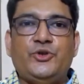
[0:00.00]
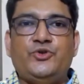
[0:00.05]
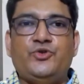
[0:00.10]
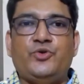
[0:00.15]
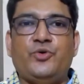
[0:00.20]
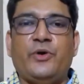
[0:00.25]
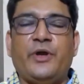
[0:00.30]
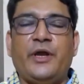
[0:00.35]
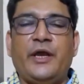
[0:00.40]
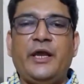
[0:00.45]

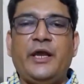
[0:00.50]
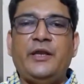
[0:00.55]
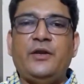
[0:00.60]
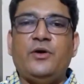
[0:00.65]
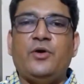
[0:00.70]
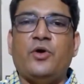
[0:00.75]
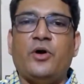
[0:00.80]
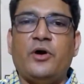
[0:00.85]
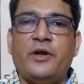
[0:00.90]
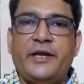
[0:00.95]
So,
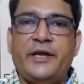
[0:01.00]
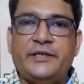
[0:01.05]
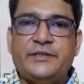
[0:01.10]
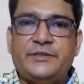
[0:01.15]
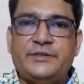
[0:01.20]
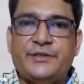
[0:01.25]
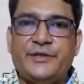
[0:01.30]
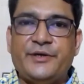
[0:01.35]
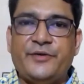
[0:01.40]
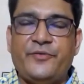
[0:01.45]
in
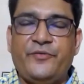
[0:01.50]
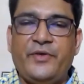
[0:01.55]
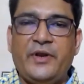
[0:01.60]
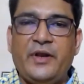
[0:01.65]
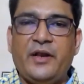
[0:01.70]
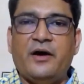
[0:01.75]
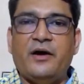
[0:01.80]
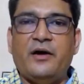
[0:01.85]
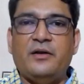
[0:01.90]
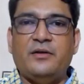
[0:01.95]
college,
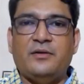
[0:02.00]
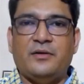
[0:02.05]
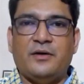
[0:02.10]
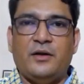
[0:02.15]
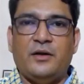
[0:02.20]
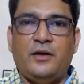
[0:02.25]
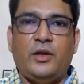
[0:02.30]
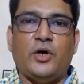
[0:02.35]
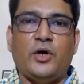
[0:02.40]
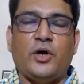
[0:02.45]
we learn
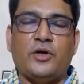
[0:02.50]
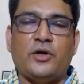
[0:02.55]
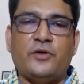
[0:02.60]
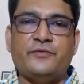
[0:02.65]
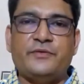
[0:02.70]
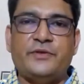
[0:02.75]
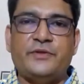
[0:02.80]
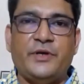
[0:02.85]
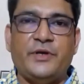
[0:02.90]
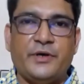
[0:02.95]
a lot
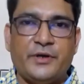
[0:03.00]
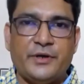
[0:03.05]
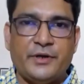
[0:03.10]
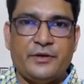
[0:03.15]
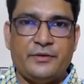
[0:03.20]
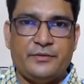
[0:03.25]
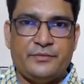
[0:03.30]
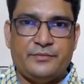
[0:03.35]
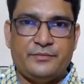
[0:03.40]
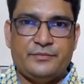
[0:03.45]
of
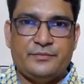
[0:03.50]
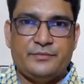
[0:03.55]
theory.